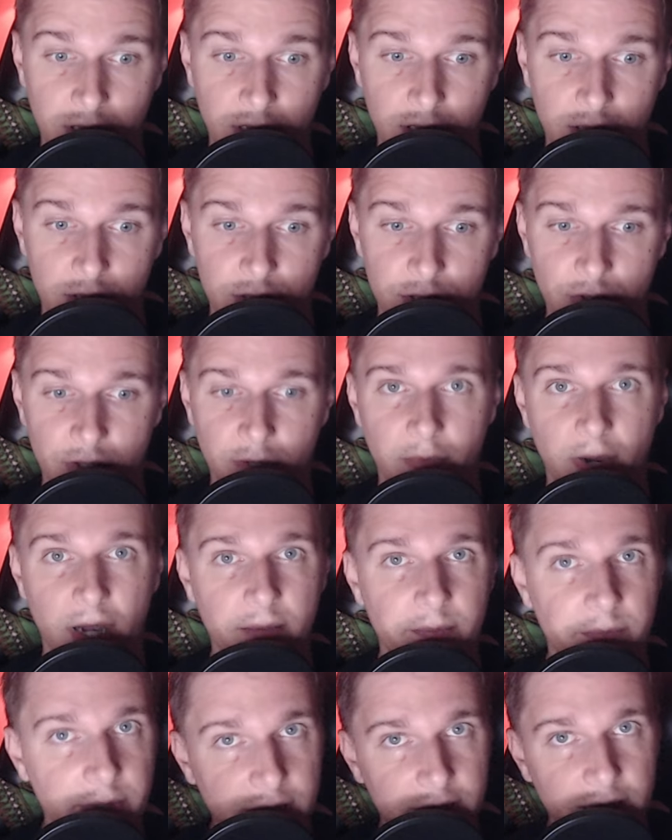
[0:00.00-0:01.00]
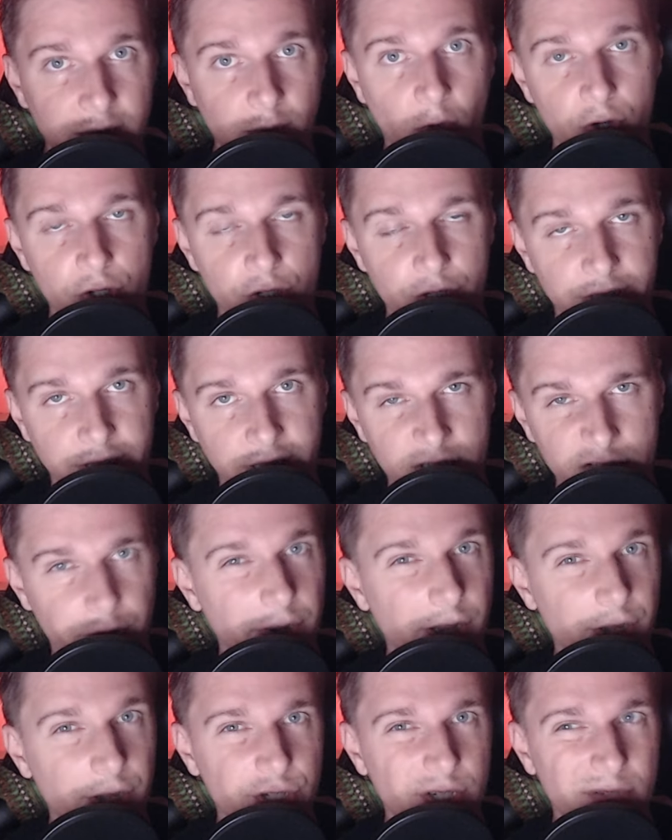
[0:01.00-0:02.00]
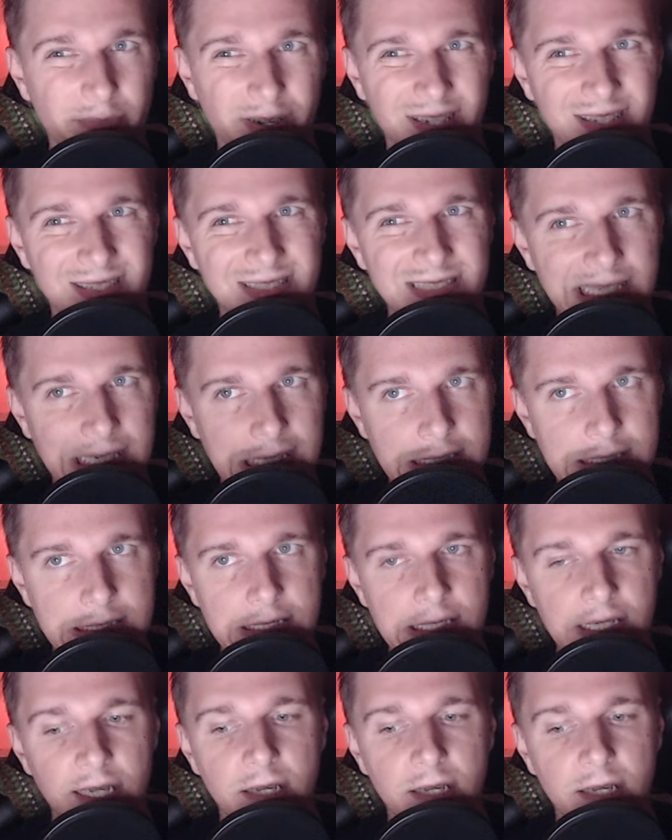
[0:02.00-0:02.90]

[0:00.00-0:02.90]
so there might be an emotional expression but it's not